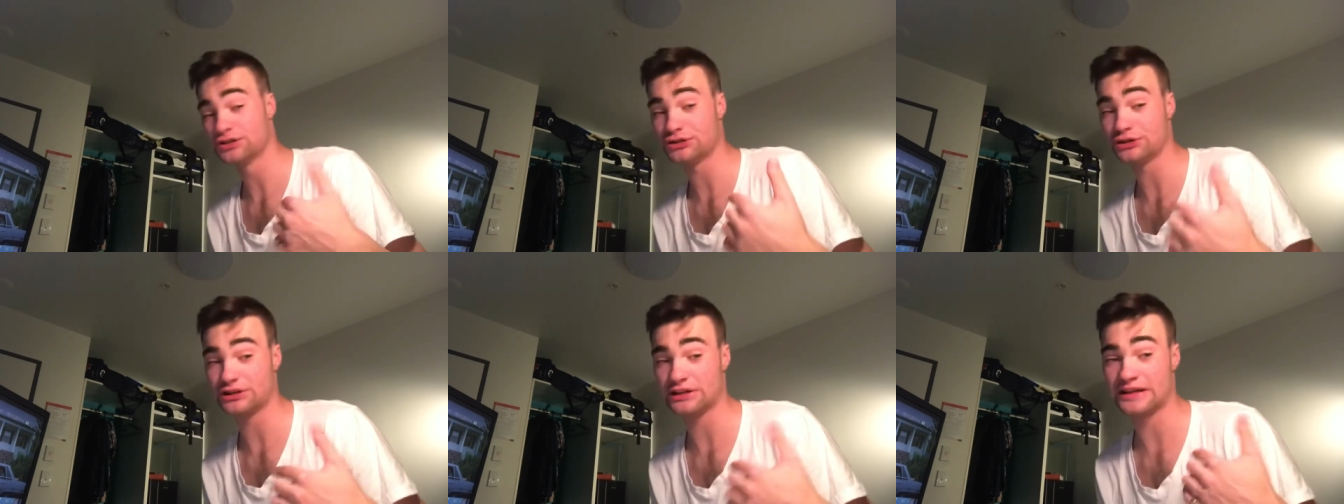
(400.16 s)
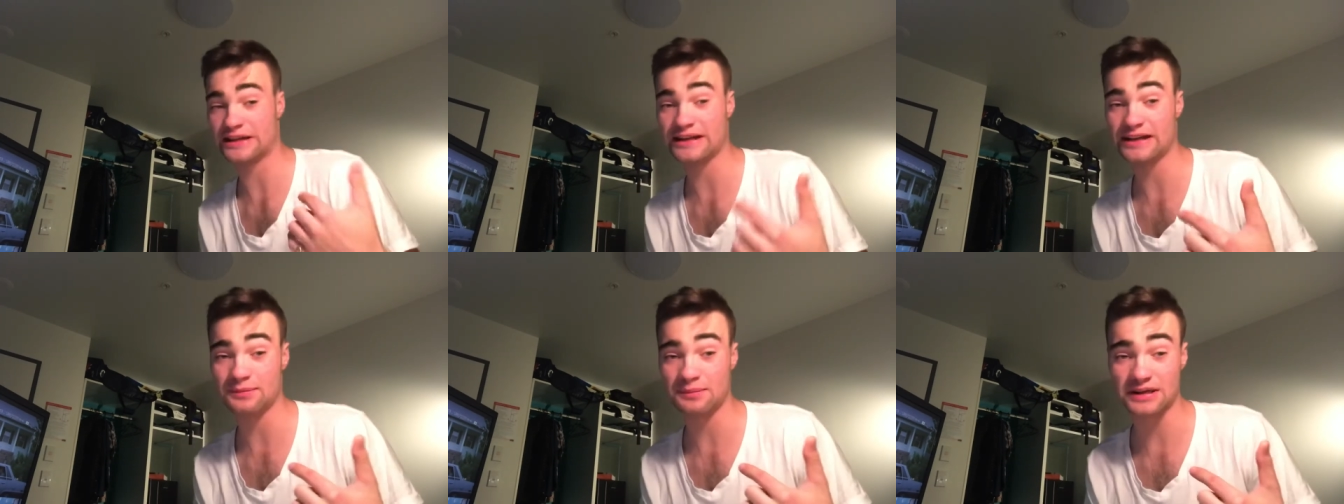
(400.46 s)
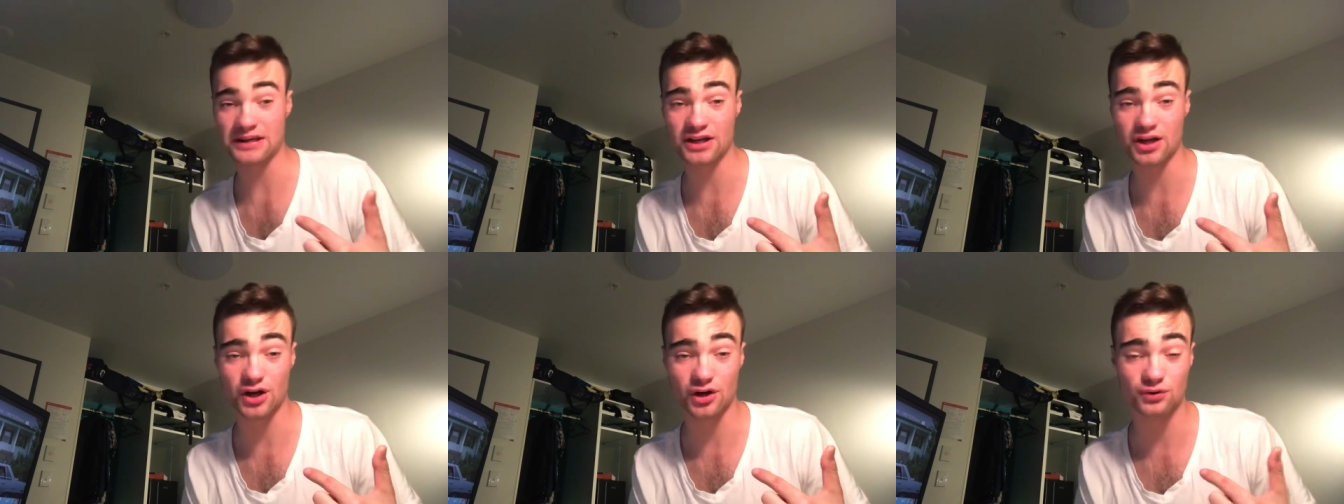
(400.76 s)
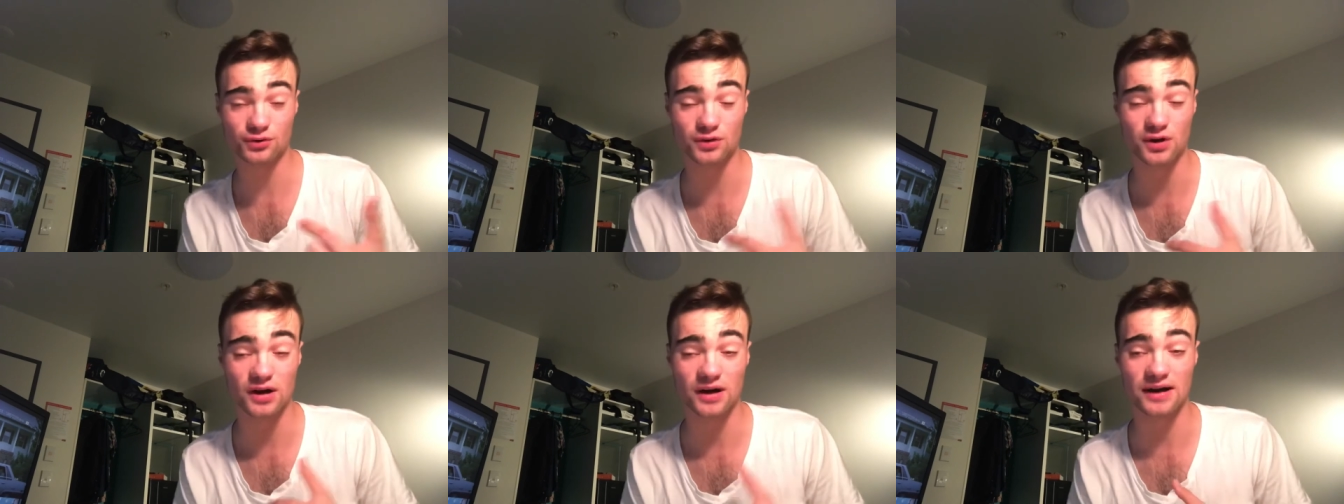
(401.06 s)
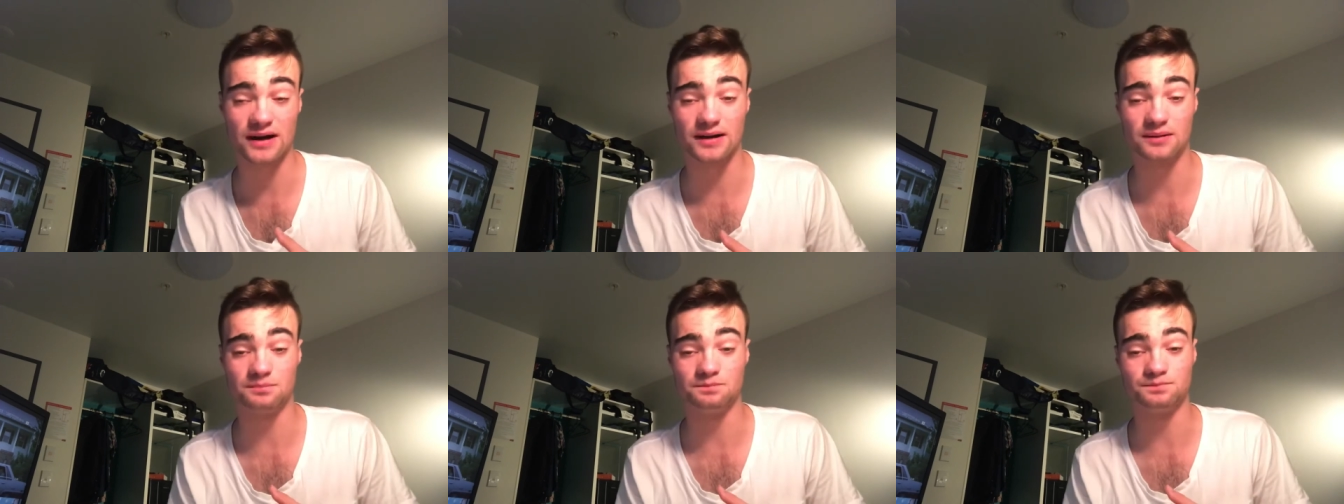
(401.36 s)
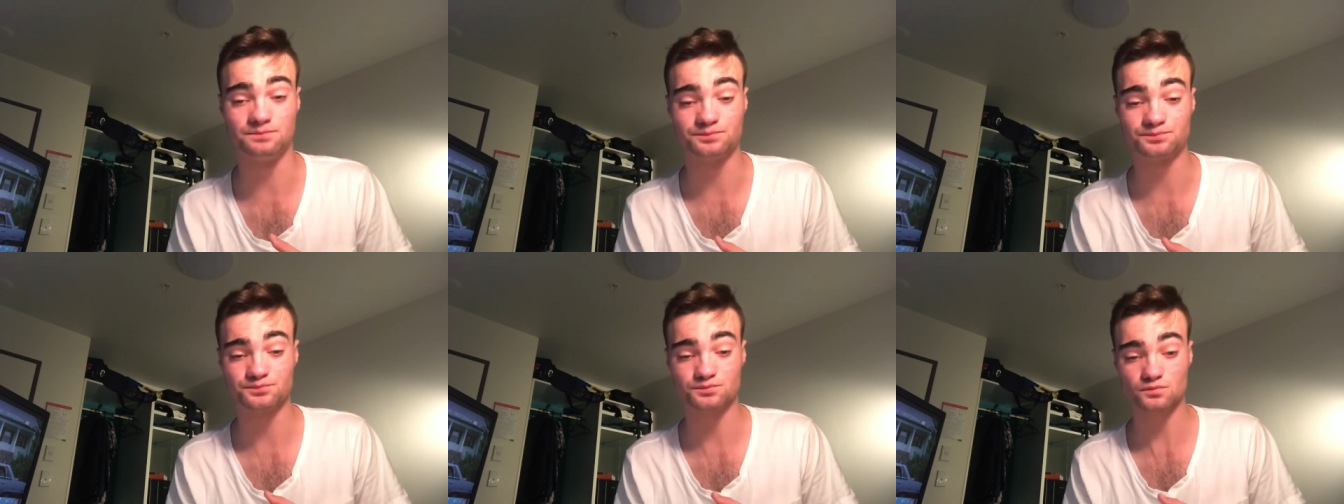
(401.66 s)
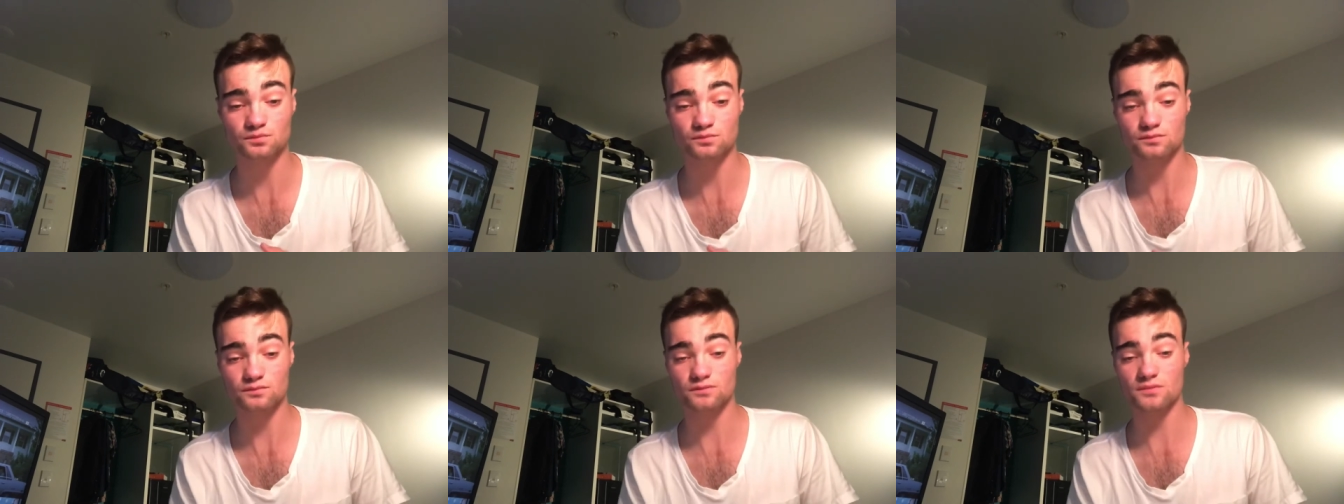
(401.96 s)
you can hear me go. Um,
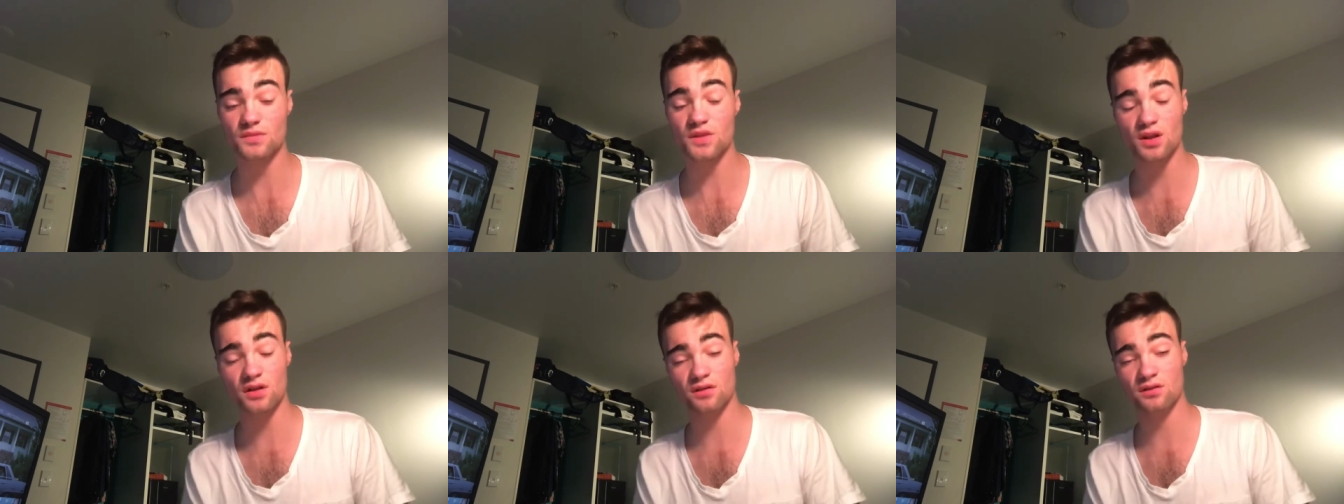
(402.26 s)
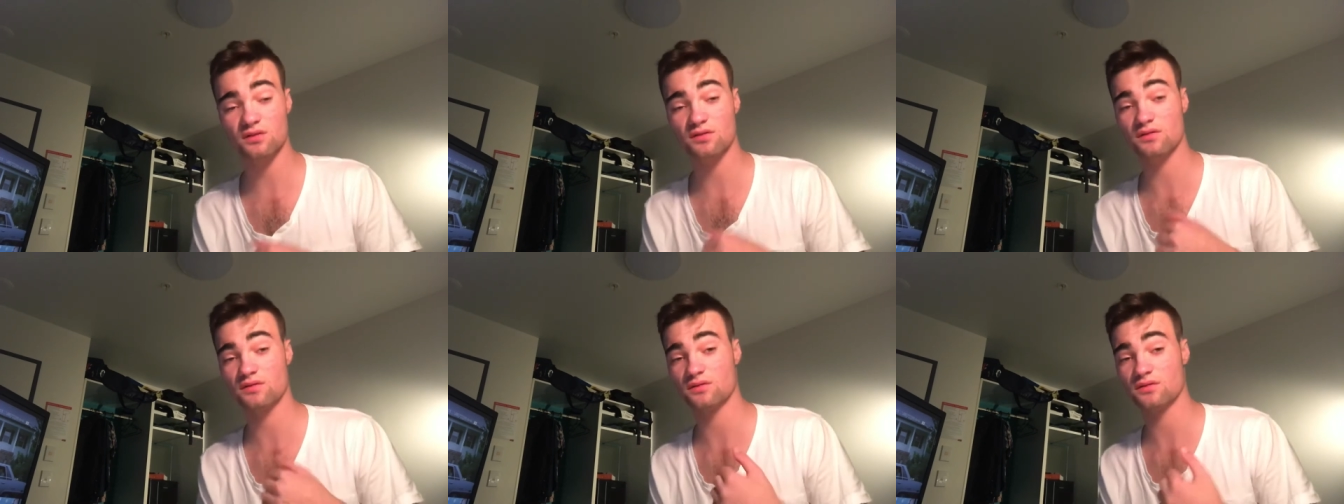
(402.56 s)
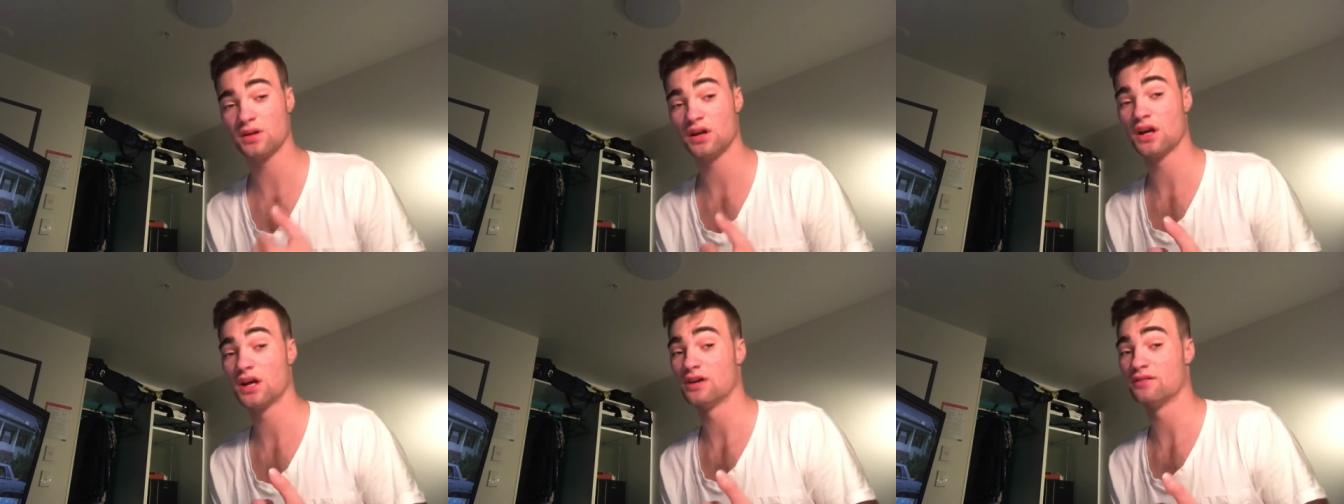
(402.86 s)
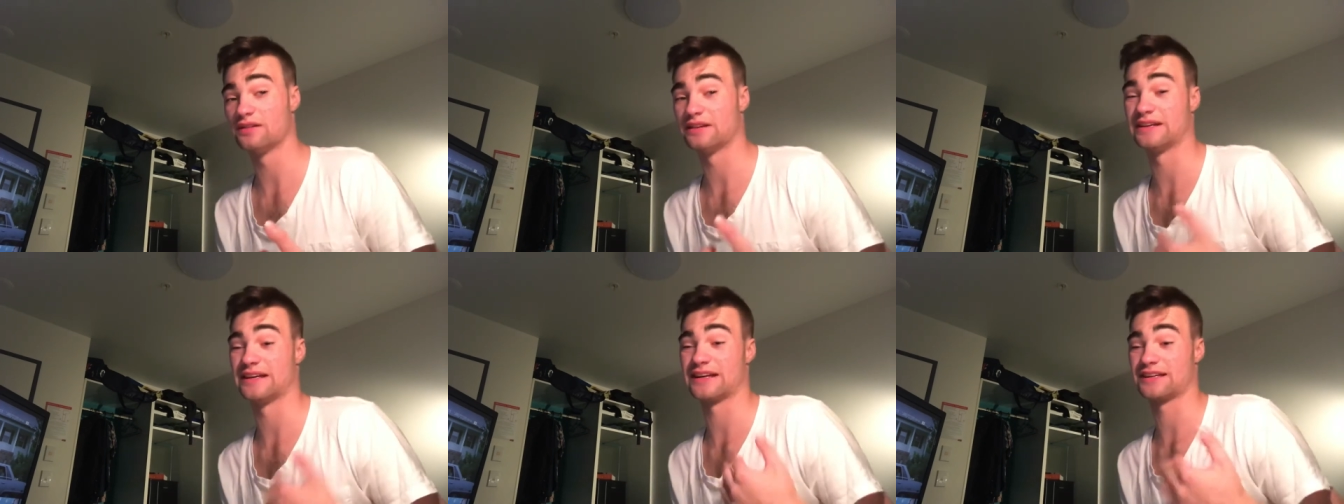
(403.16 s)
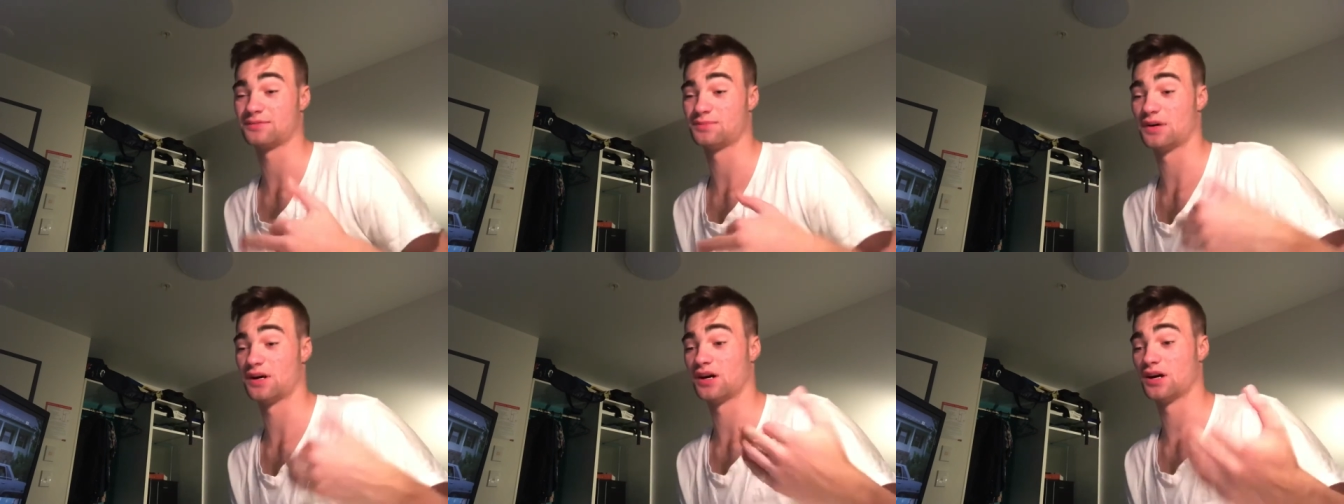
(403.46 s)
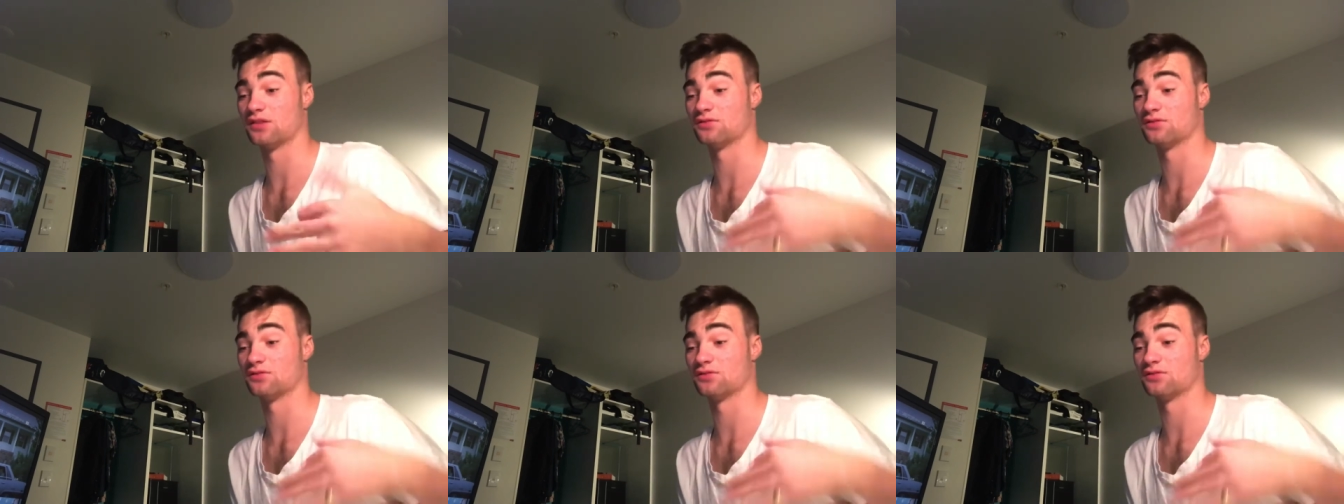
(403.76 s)
for the next part,